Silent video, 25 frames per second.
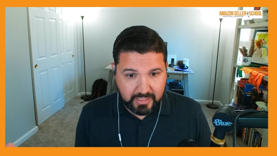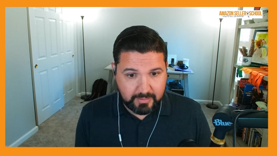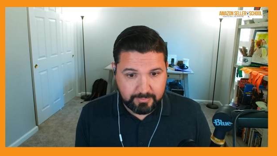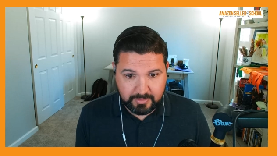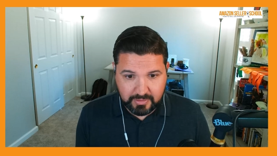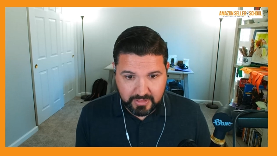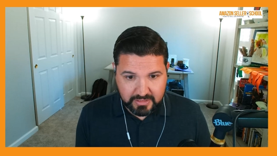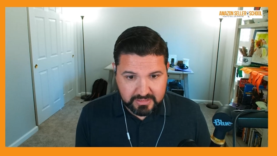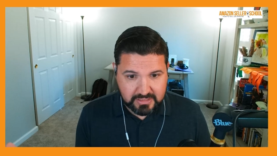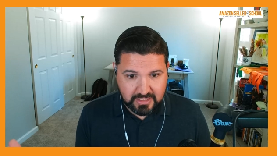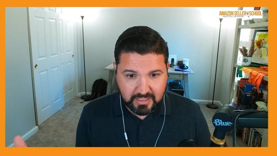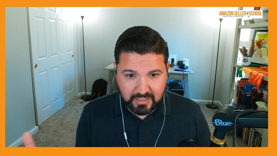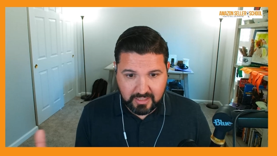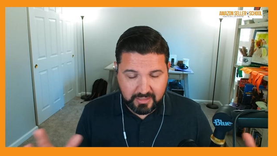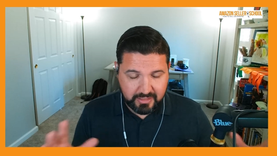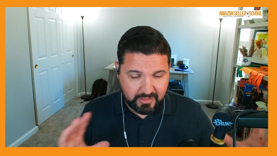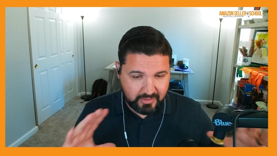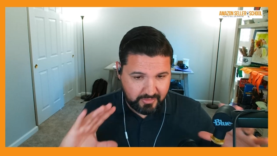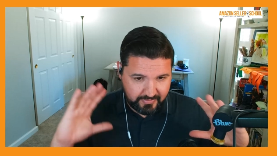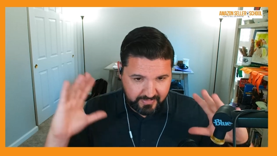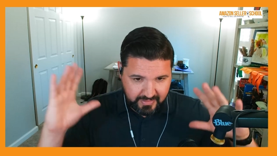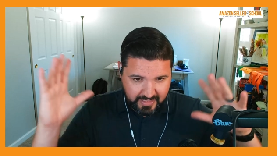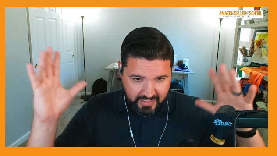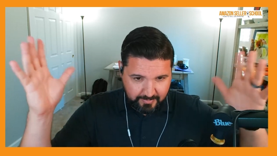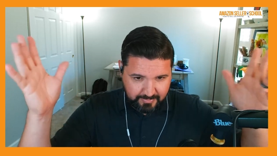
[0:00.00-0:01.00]
A plus, con- you
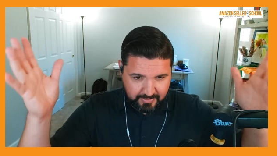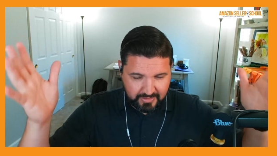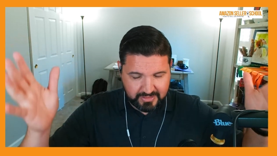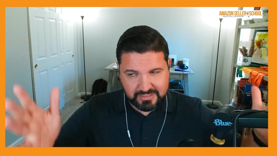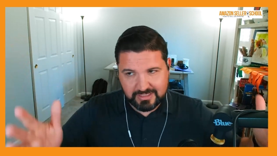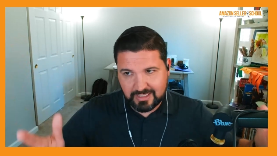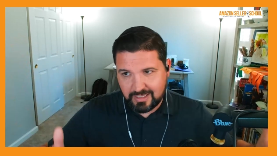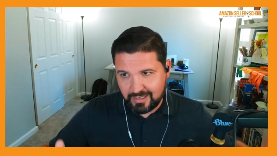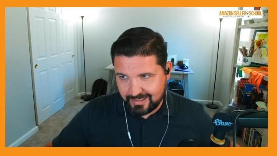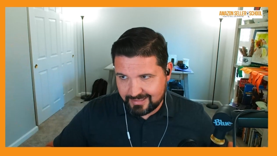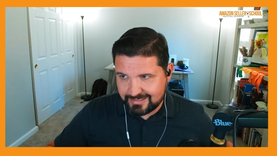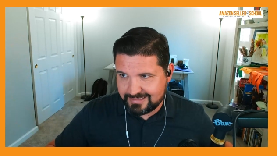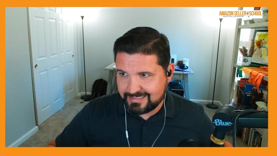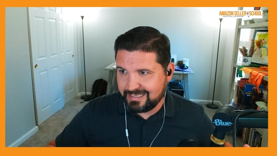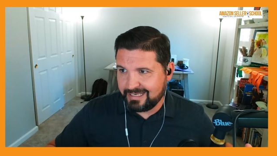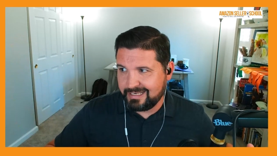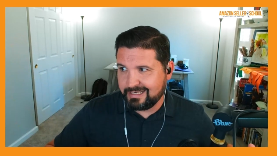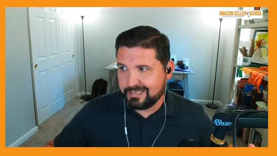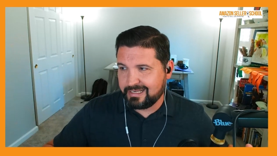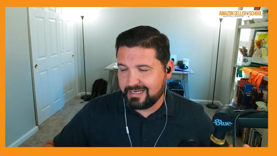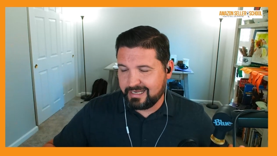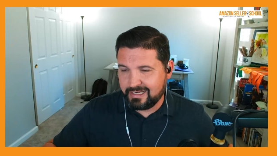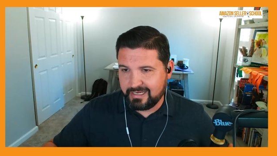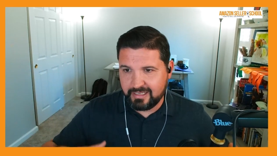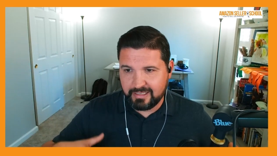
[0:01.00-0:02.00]
know, the A plus
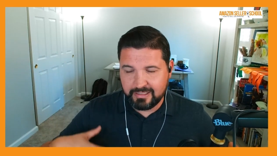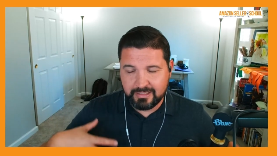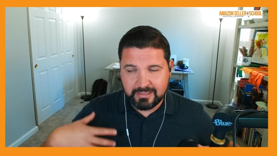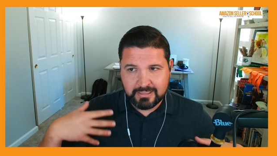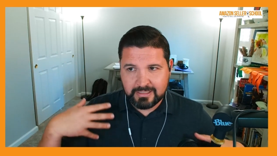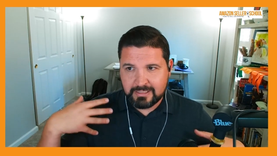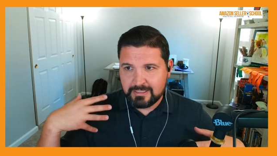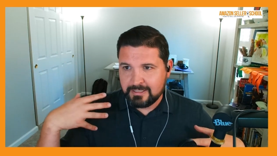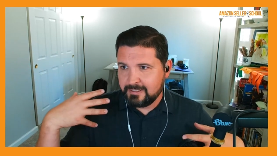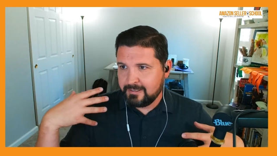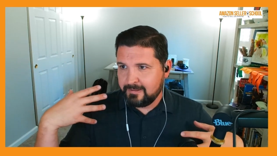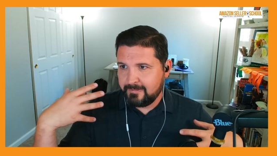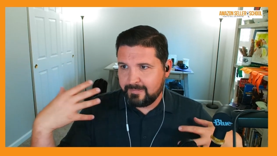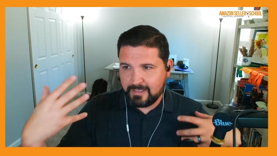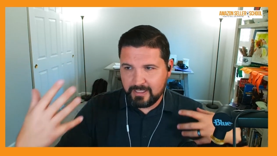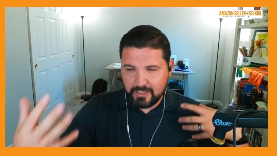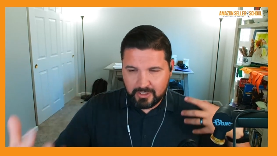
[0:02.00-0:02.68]
content kind of, yeah, cool.